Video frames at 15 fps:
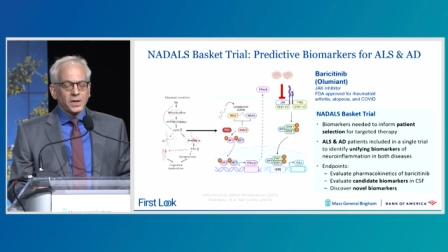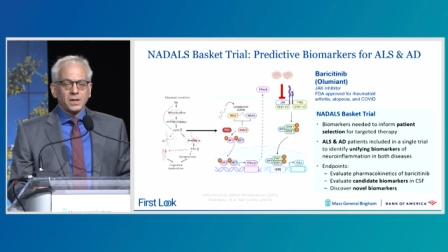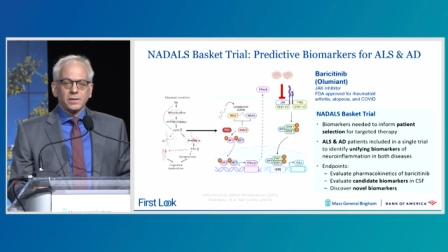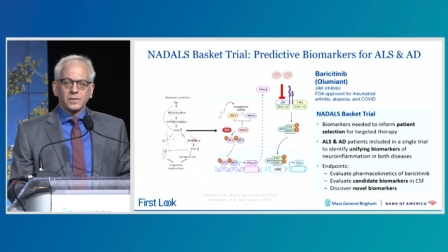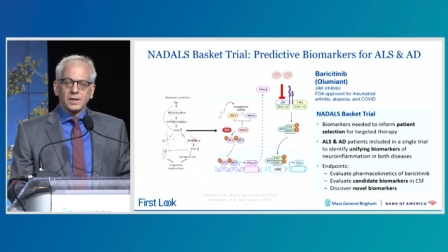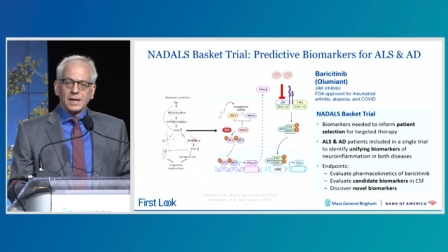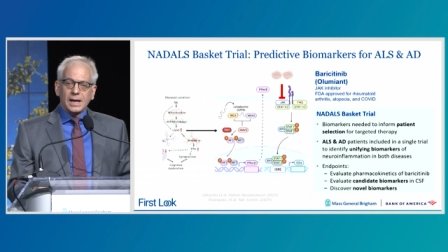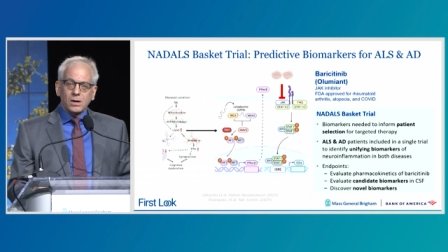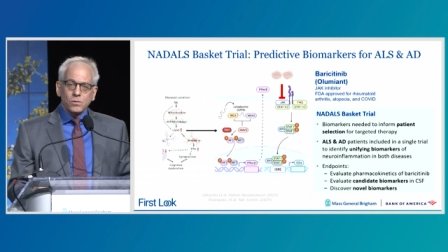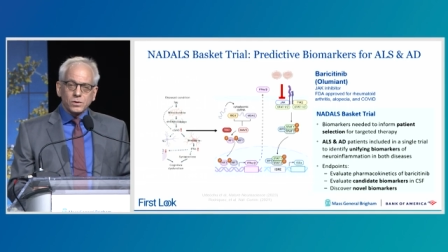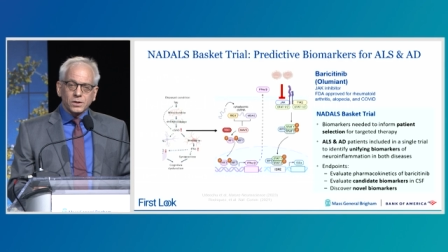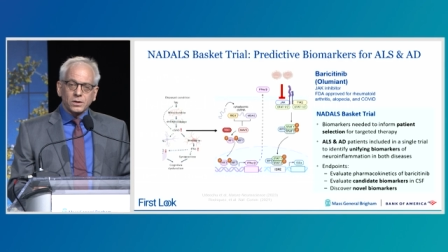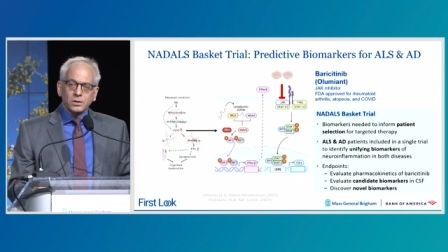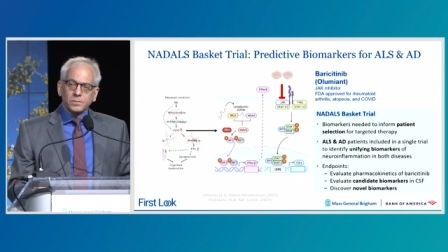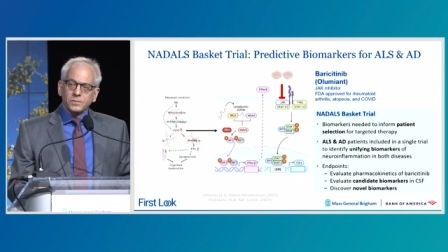The
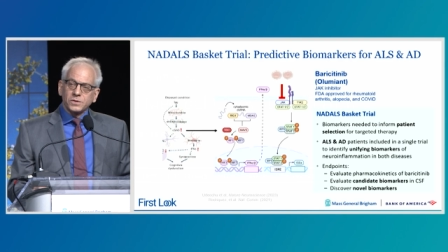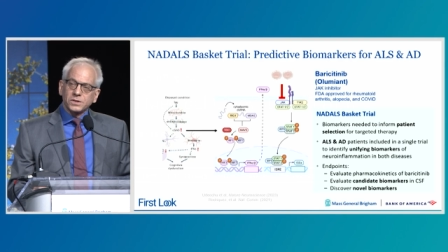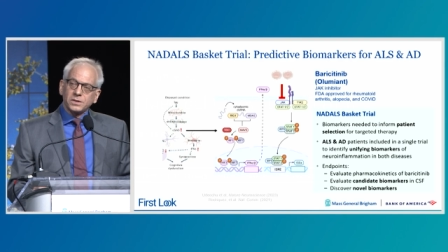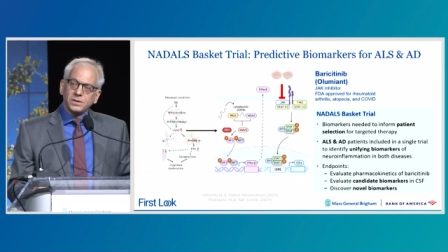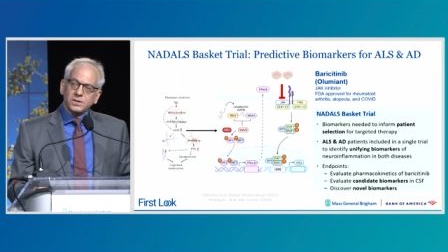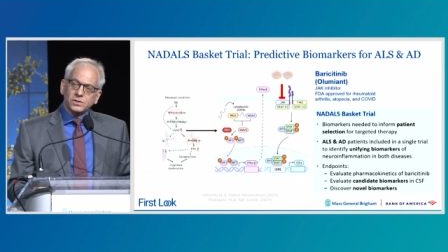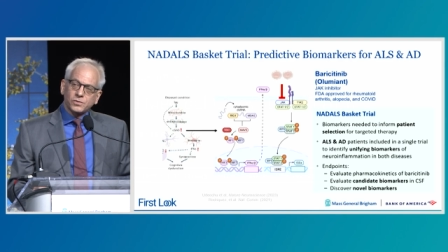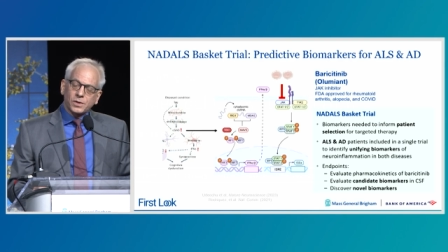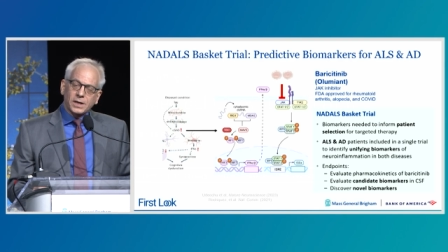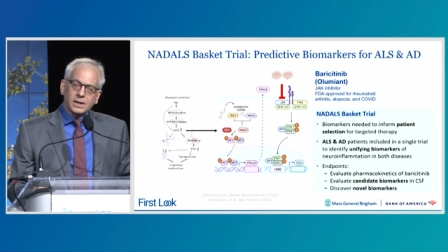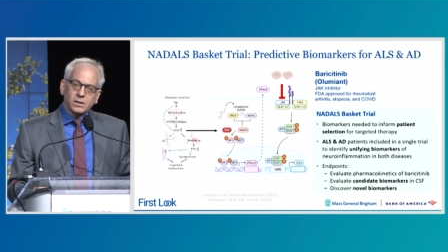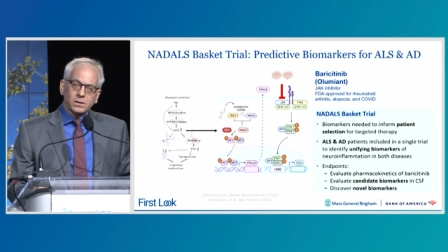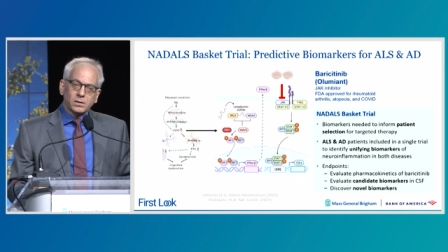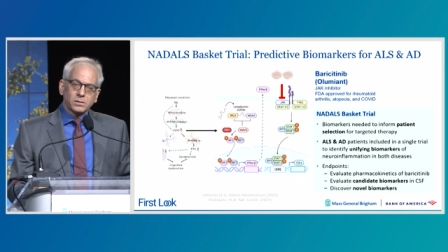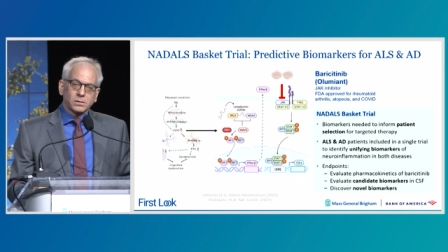outcomes in this
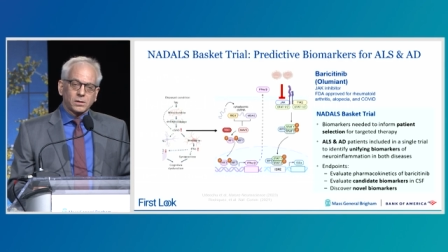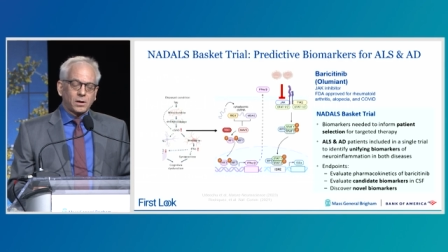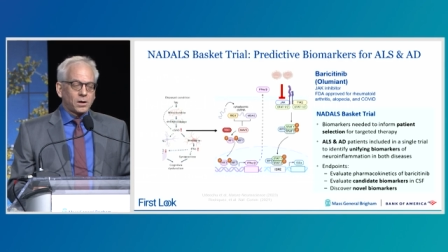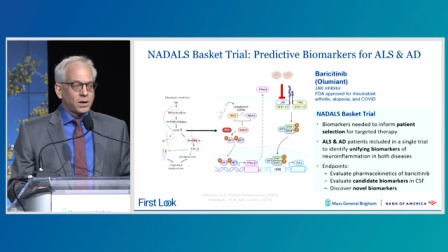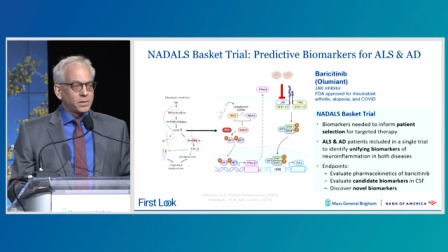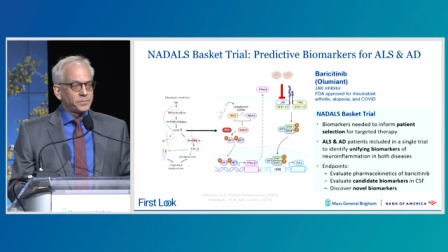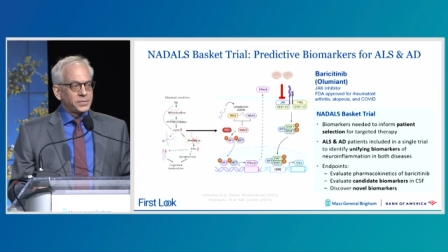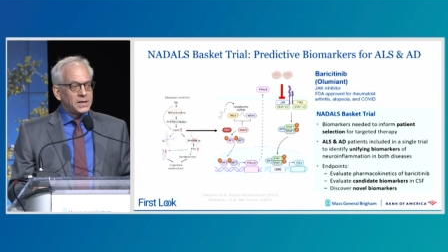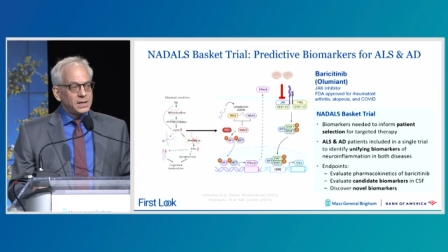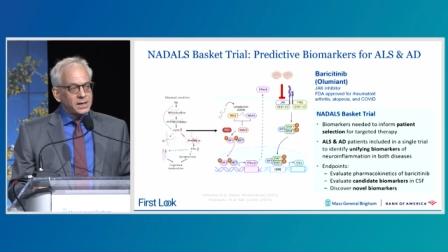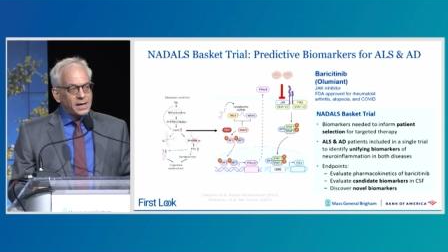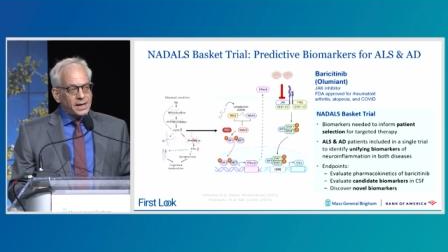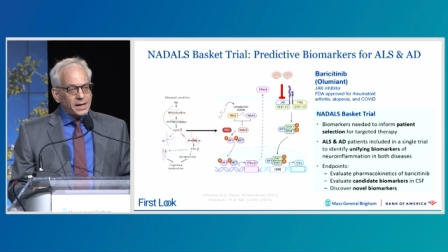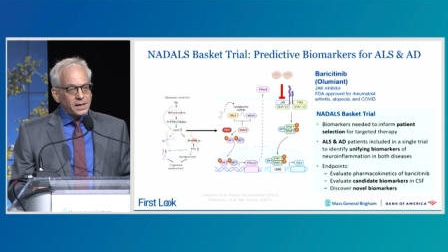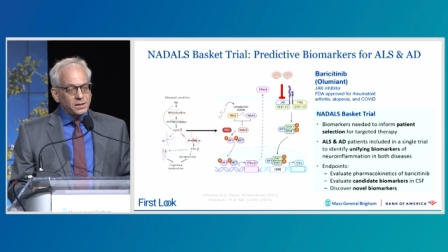trial our
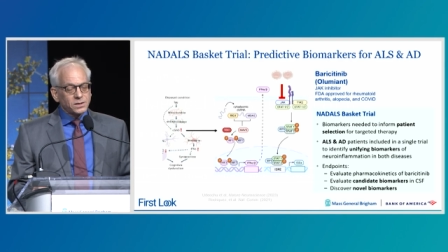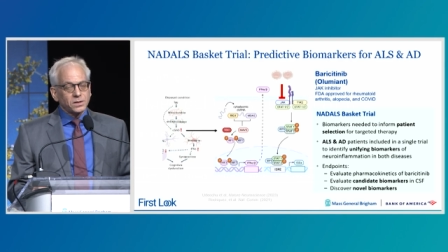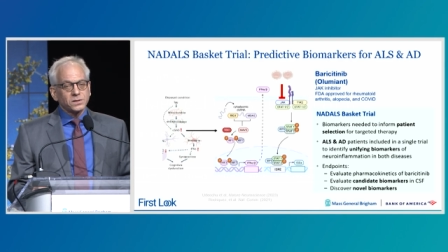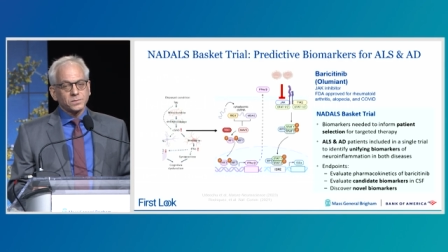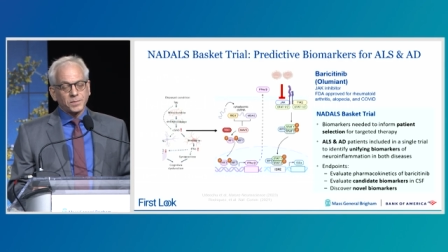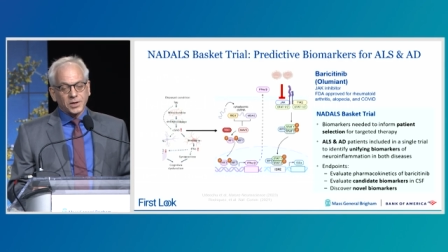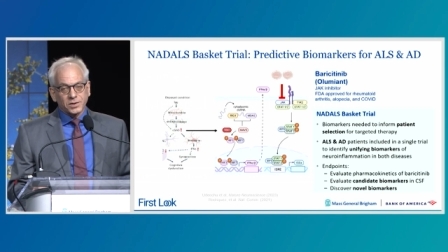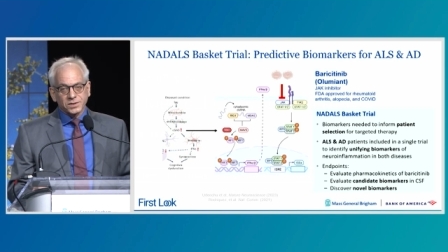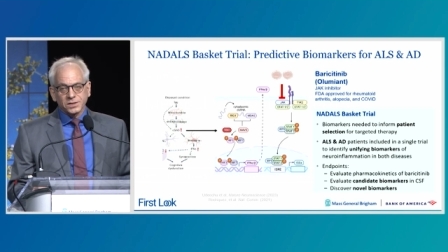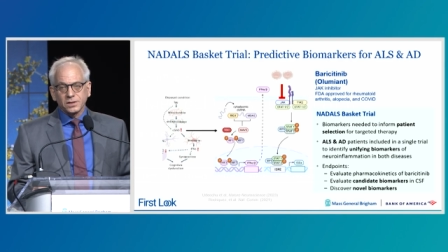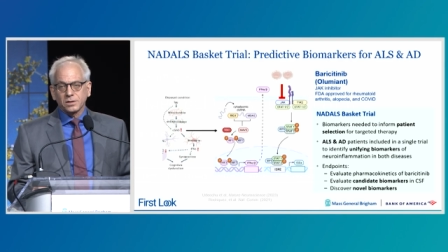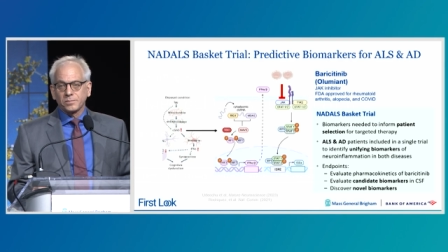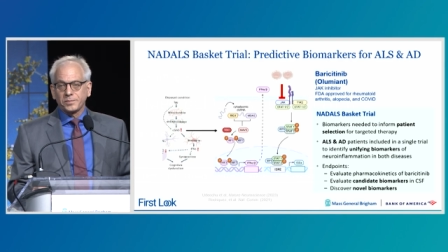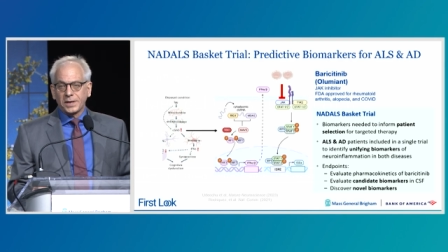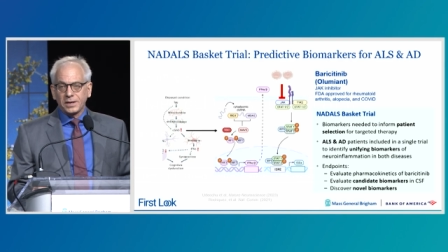PK, does
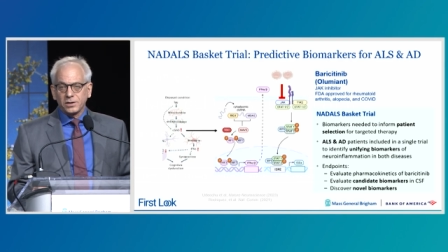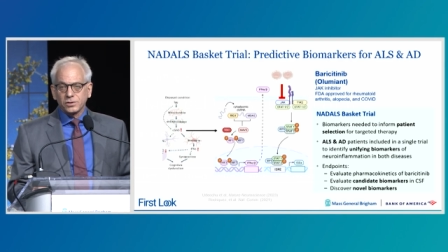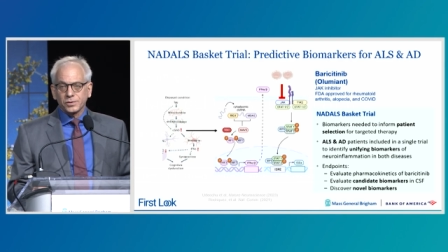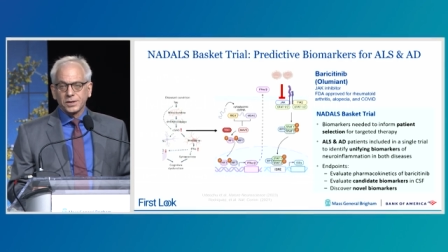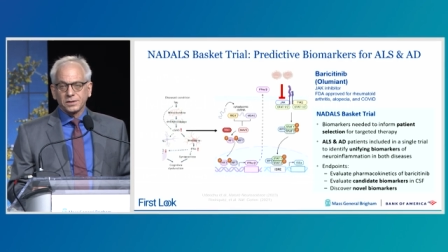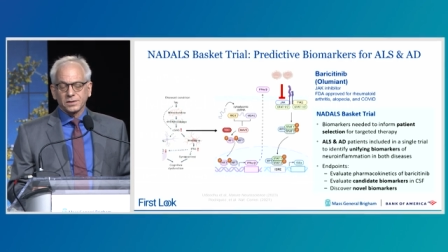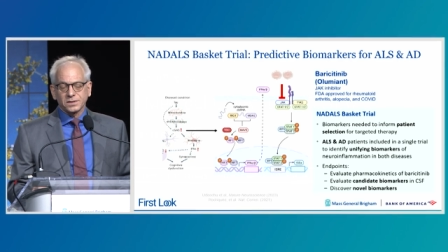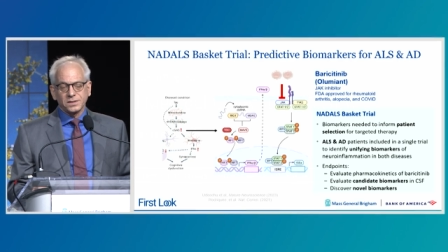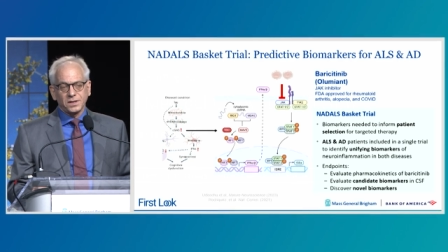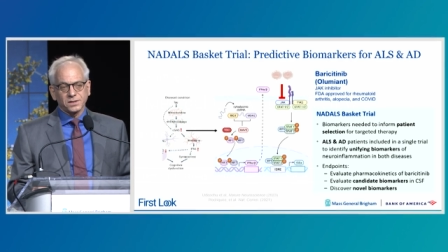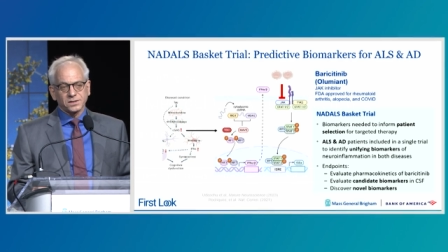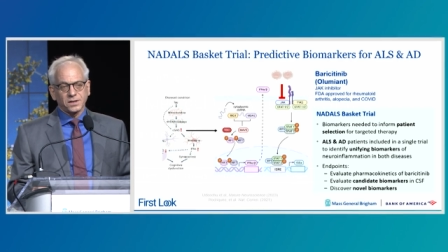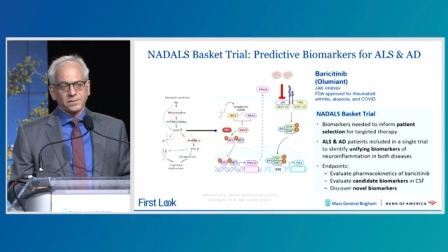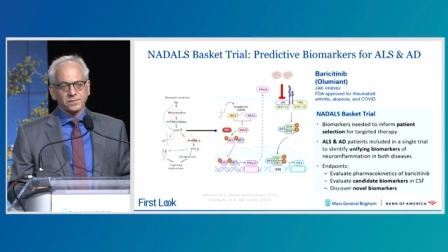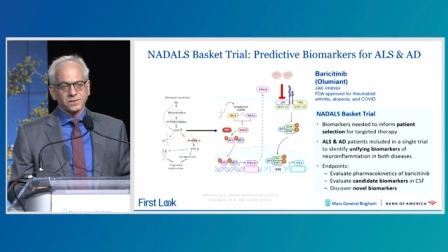baricitinib penetrate the
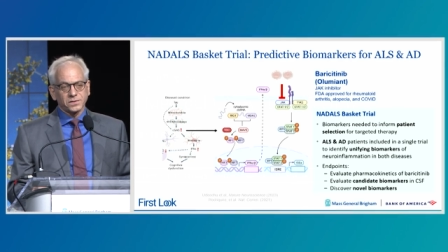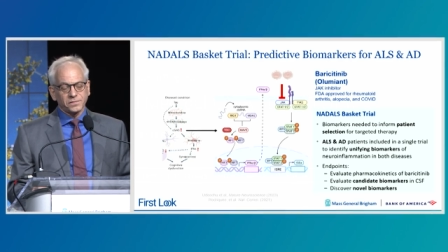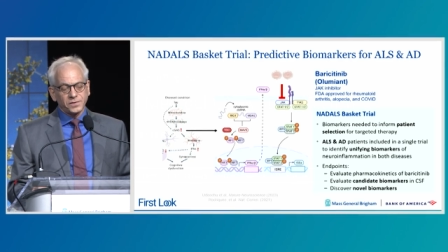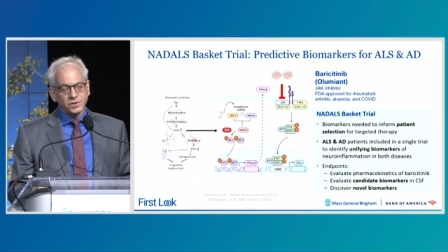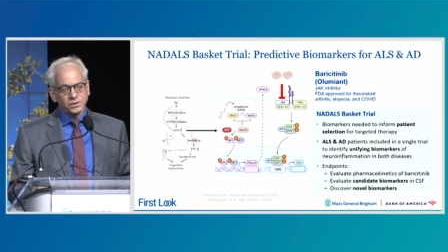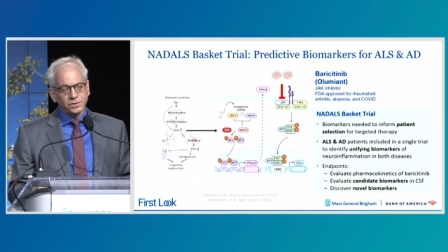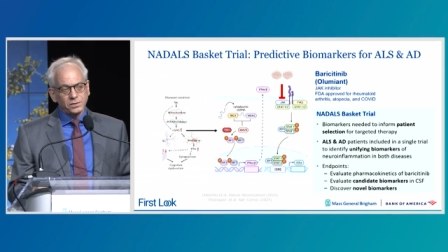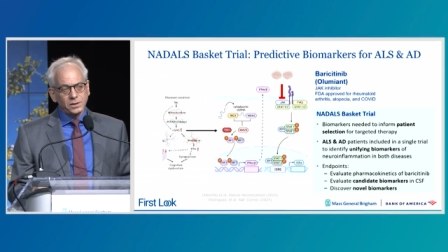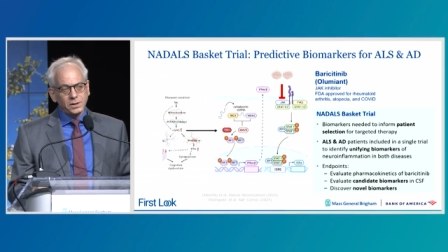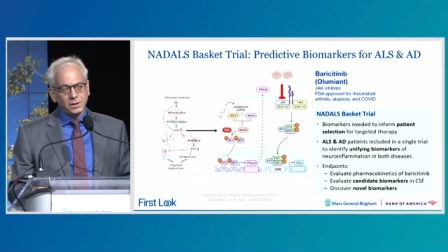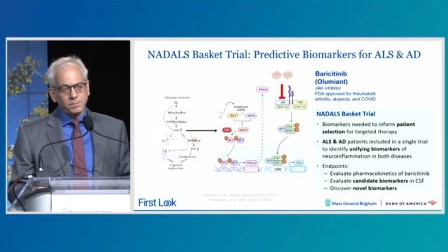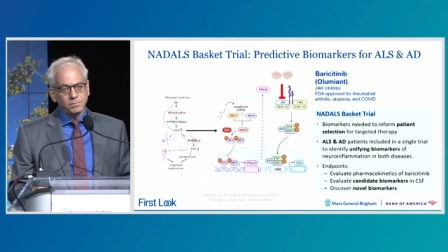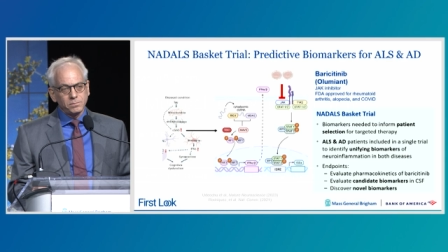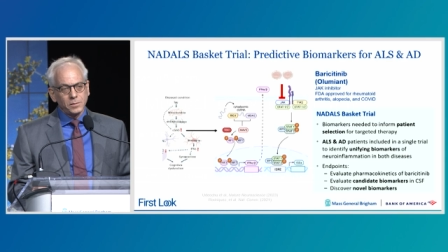CSF sufficiently?